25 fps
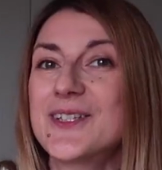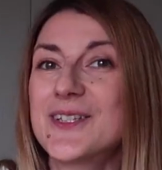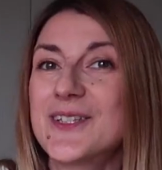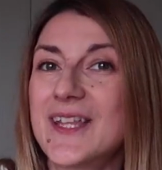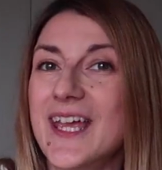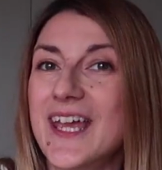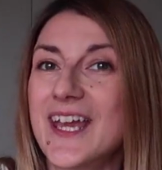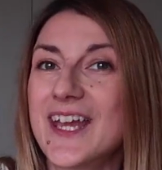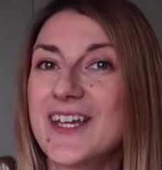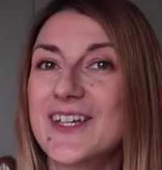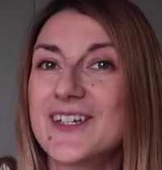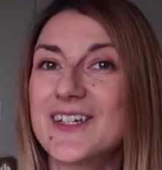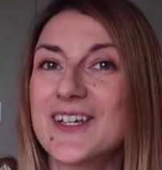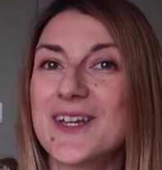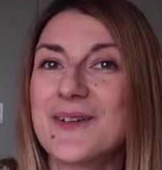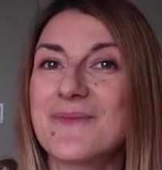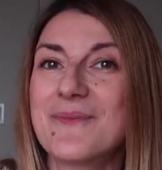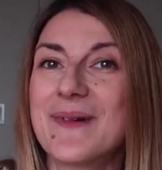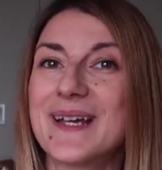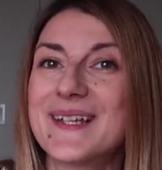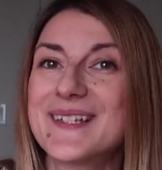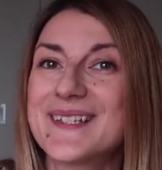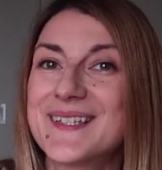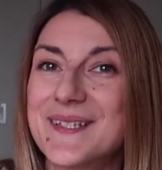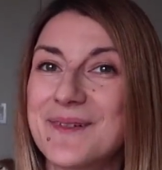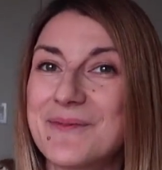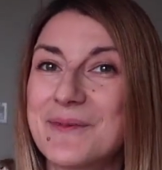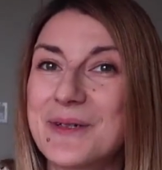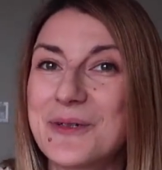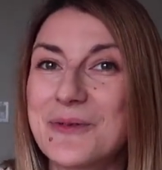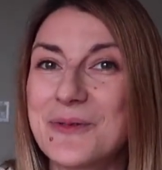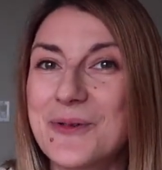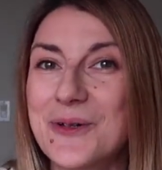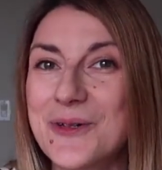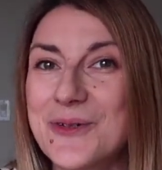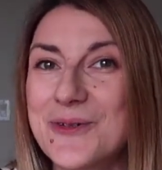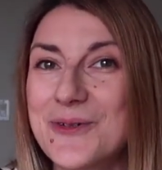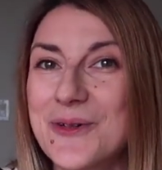stage in my summer
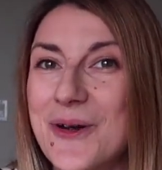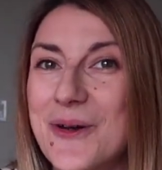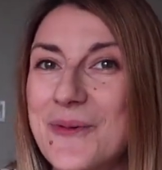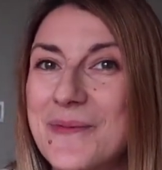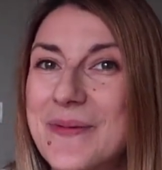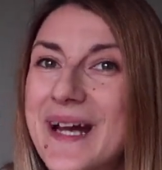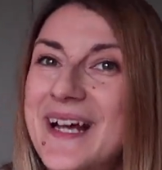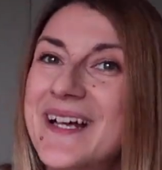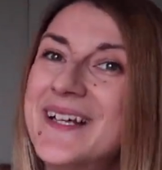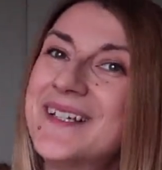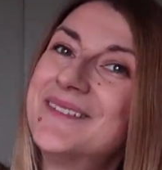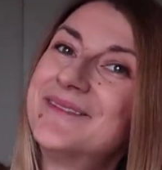wardrobe.